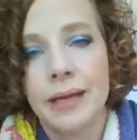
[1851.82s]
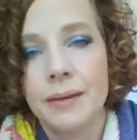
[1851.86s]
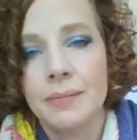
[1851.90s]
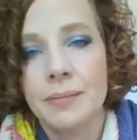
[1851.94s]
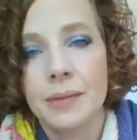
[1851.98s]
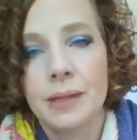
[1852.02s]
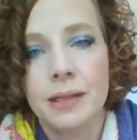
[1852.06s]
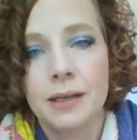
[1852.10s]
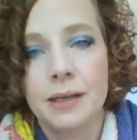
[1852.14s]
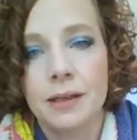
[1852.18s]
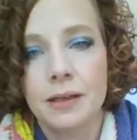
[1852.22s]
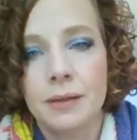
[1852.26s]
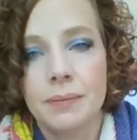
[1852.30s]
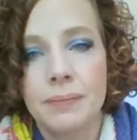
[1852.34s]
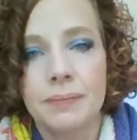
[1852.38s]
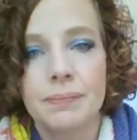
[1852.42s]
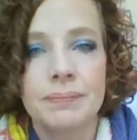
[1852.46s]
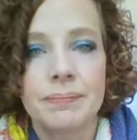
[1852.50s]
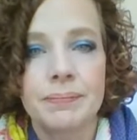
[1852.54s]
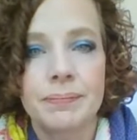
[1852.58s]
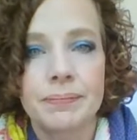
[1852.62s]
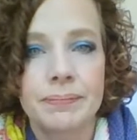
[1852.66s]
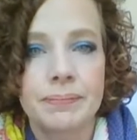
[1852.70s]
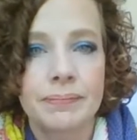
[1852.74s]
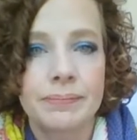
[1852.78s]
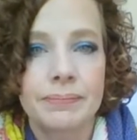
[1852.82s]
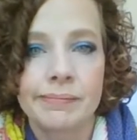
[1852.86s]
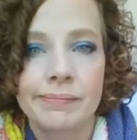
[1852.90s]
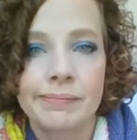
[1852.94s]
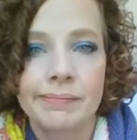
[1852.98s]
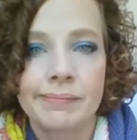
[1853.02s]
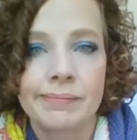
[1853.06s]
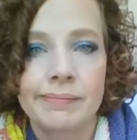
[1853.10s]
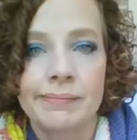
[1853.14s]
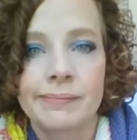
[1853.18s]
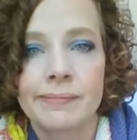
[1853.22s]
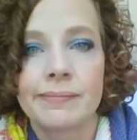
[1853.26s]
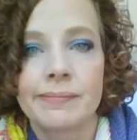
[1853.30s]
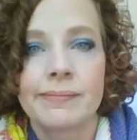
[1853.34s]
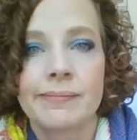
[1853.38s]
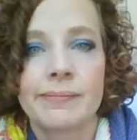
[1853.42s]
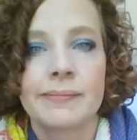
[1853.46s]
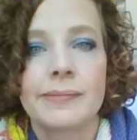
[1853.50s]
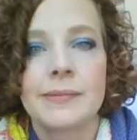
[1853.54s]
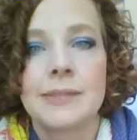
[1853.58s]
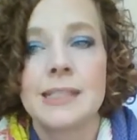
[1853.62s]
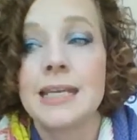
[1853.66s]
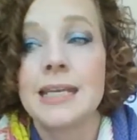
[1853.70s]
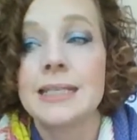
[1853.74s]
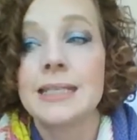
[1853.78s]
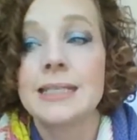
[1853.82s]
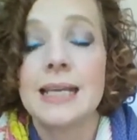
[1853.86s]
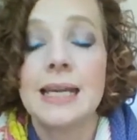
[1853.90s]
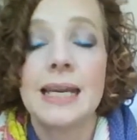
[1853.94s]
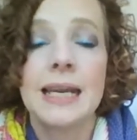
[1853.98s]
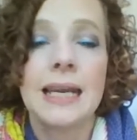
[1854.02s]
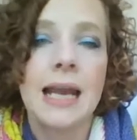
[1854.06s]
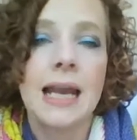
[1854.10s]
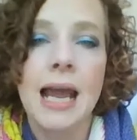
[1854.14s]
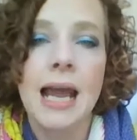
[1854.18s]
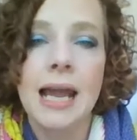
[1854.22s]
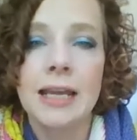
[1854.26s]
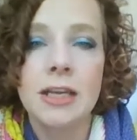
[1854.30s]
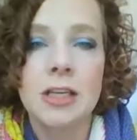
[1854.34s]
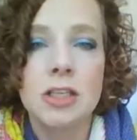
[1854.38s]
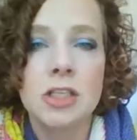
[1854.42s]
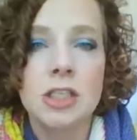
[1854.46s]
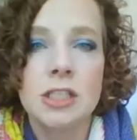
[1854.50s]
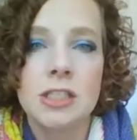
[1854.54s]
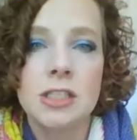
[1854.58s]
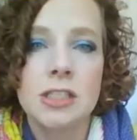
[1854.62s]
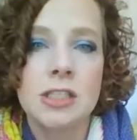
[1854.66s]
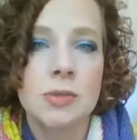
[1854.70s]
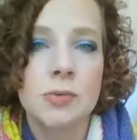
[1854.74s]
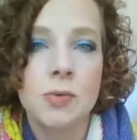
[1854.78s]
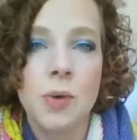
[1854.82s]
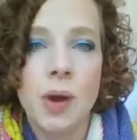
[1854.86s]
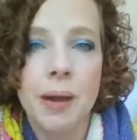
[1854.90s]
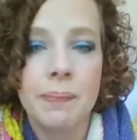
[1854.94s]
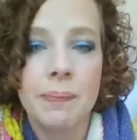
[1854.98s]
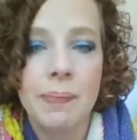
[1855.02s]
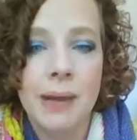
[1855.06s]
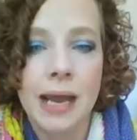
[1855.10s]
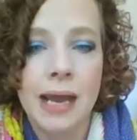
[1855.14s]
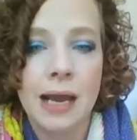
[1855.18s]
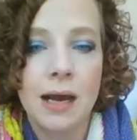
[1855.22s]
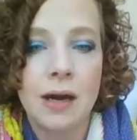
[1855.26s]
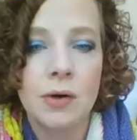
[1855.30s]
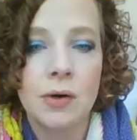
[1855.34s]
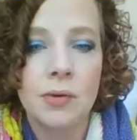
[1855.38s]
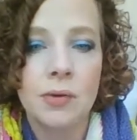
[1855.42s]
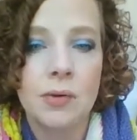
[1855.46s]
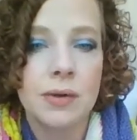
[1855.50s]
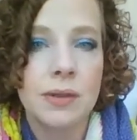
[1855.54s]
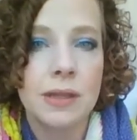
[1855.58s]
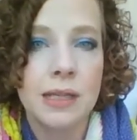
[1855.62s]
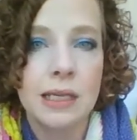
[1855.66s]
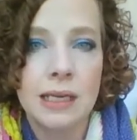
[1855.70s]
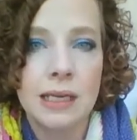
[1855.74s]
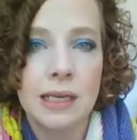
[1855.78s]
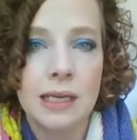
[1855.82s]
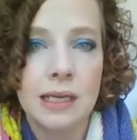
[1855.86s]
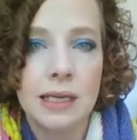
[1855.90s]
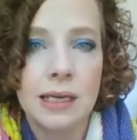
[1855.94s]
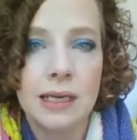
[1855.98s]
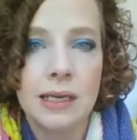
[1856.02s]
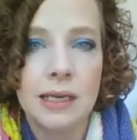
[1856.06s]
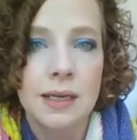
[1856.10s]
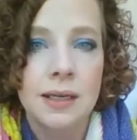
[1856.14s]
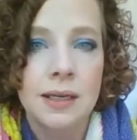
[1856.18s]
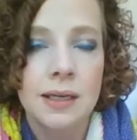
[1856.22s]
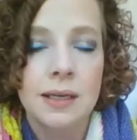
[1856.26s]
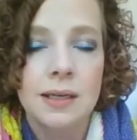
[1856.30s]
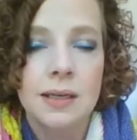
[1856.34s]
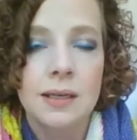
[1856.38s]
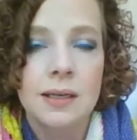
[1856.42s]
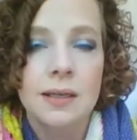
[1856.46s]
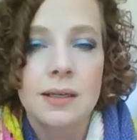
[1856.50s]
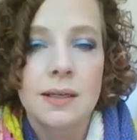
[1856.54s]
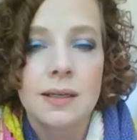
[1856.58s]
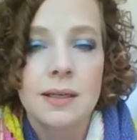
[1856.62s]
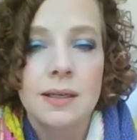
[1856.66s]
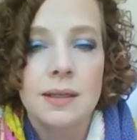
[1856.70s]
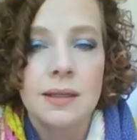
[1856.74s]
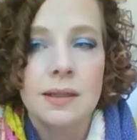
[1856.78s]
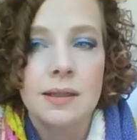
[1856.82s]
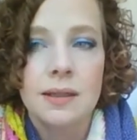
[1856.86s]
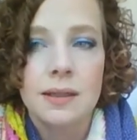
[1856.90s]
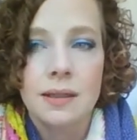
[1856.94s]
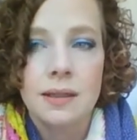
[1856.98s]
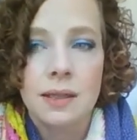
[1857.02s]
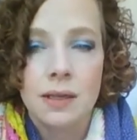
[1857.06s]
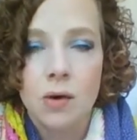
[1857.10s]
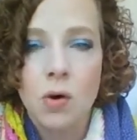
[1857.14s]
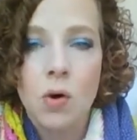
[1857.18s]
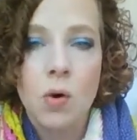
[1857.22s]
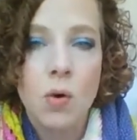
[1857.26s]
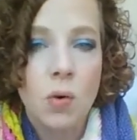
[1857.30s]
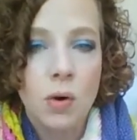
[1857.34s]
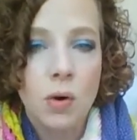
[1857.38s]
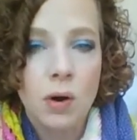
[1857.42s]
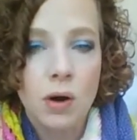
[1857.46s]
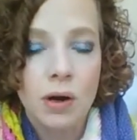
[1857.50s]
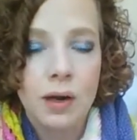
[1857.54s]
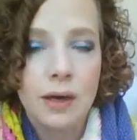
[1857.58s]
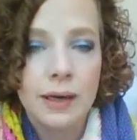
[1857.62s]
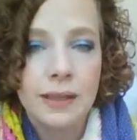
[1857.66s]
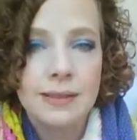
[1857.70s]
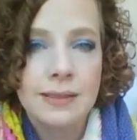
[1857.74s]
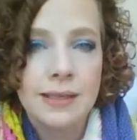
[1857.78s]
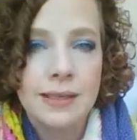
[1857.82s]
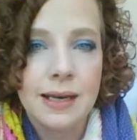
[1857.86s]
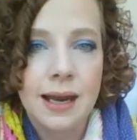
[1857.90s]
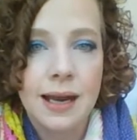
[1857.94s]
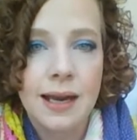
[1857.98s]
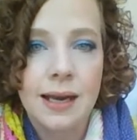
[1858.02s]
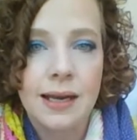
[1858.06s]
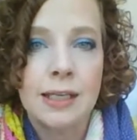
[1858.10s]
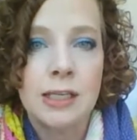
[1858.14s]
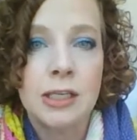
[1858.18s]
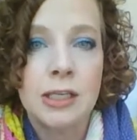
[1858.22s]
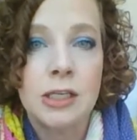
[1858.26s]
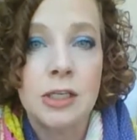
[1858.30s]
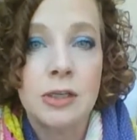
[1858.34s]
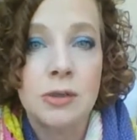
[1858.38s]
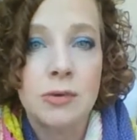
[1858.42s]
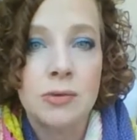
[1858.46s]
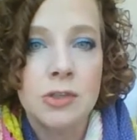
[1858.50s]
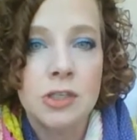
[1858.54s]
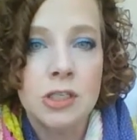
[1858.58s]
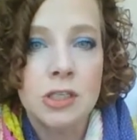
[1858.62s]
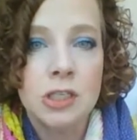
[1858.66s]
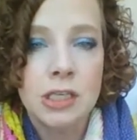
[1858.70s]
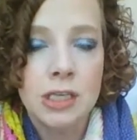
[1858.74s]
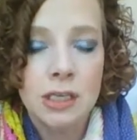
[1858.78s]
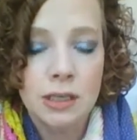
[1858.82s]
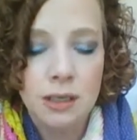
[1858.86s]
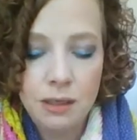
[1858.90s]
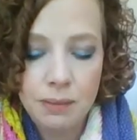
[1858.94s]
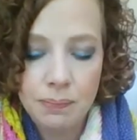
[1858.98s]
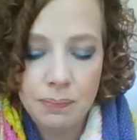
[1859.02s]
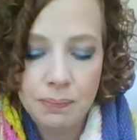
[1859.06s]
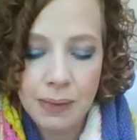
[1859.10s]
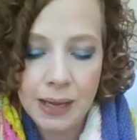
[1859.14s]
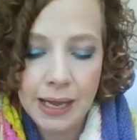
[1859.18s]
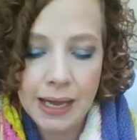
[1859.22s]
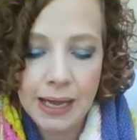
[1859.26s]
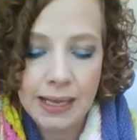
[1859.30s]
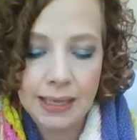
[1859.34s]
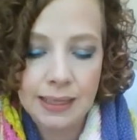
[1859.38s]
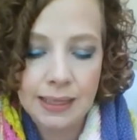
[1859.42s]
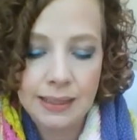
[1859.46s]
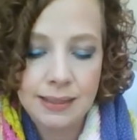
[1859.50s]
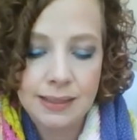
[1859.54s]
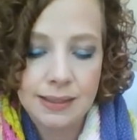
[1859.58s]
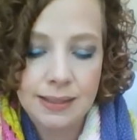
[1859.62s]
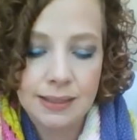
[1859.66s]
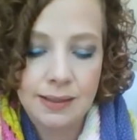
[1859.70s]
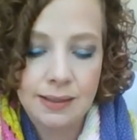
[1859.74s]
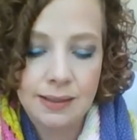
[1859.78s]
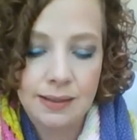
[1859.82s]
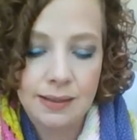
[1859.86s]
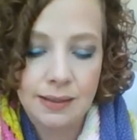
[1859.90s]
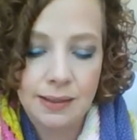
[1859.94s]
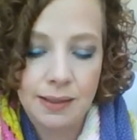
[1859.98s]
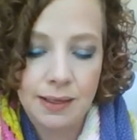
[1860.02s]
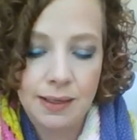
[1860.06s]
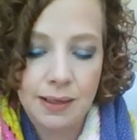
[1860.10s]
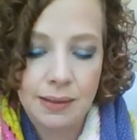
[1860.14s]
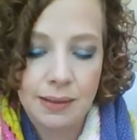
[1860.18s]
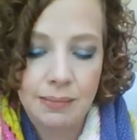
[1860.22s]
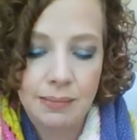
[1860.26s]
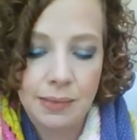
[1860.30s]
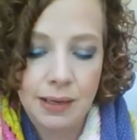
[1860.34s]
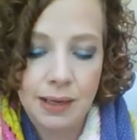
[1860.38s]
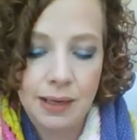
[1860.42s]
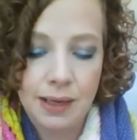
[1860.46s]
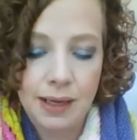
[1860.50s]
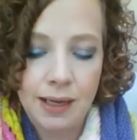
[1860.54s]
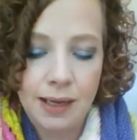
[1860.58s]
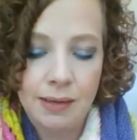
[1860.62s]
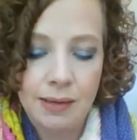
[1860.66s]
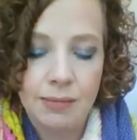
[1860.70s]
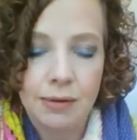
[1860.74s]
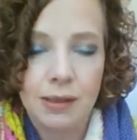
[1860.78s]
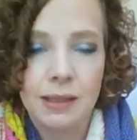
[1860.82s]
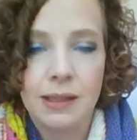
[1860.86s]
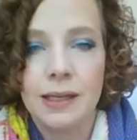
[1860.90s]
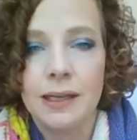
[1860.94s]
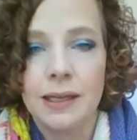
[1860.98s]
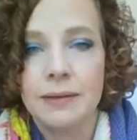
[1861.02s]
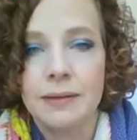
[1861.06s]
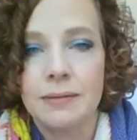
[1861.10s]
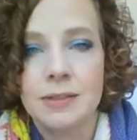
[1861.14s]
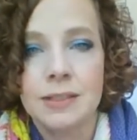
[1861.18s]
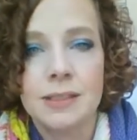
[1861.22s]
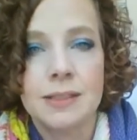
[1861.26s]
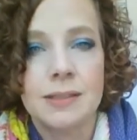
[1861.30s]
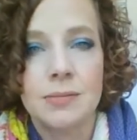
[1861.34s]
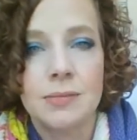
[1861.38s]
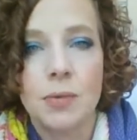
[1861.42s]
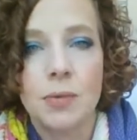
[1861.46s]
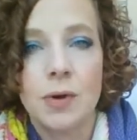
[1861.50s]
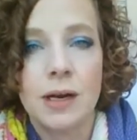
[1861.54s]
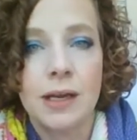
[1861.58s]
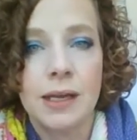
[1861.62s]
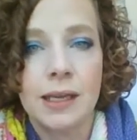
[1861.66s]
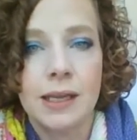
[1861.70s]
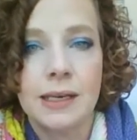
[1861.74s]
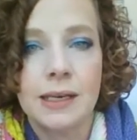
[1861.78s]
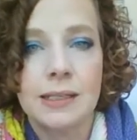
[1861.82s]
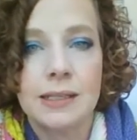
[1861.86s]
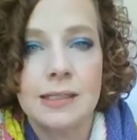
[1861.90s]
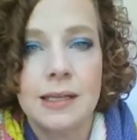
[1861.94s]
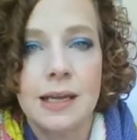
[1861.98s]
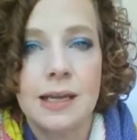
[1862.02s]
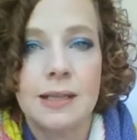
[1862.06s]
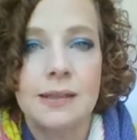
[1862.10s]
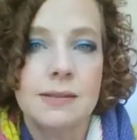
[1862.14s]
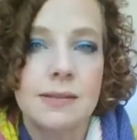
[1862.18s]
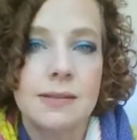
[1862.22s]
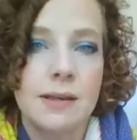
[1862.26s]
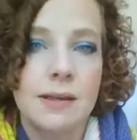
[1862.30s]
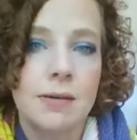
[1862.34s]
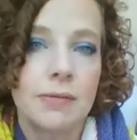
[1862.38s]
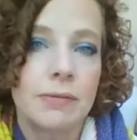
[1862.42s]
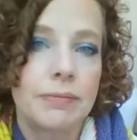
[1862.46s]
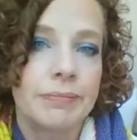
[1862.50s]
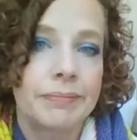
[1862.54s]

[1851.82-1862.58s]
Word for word: I'm a little ticked at it. I could just swap out the cord. It's not a huge deal, but I really just want to get it done. So